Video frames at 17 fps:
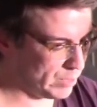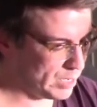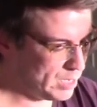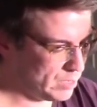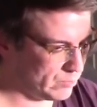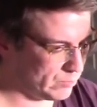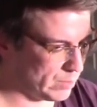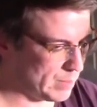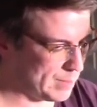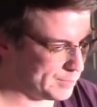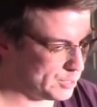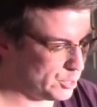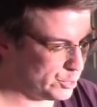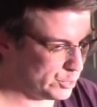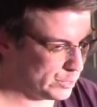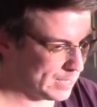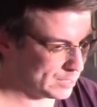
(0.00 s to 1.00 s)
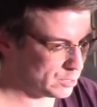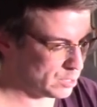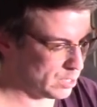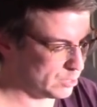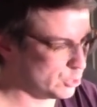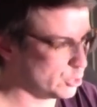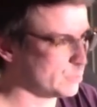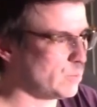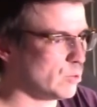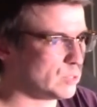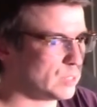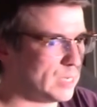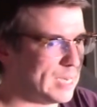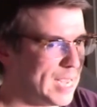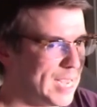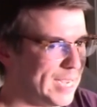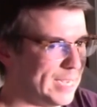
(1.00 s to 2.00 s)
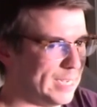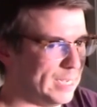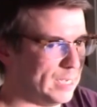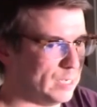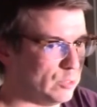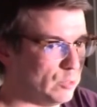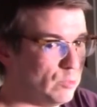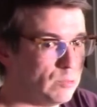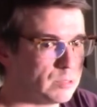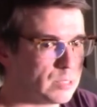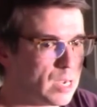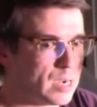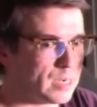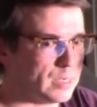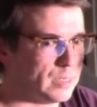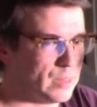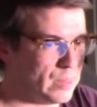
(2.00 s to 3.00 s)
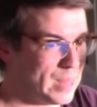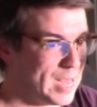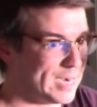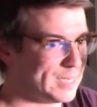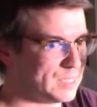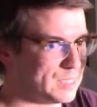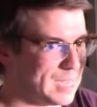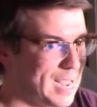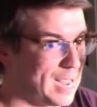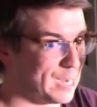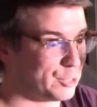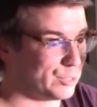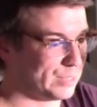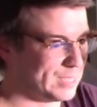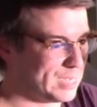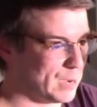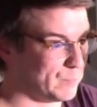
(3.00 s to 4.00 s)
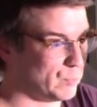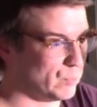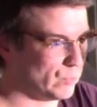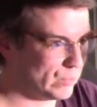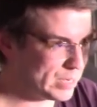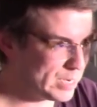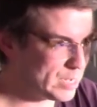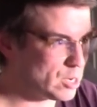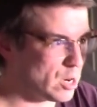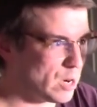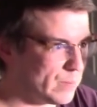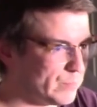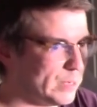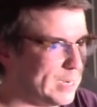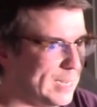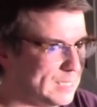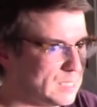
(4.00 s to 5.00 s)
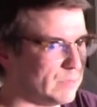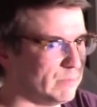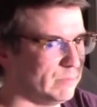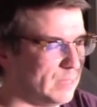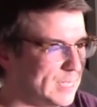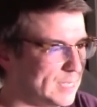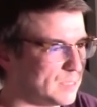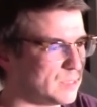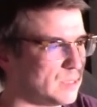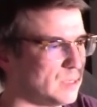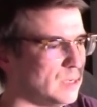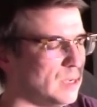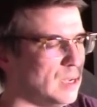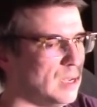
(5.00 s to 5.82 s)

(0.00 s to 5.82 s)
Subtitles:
from MTG Lexicon just posted a Google Doc that is actually a pretty comprehensive list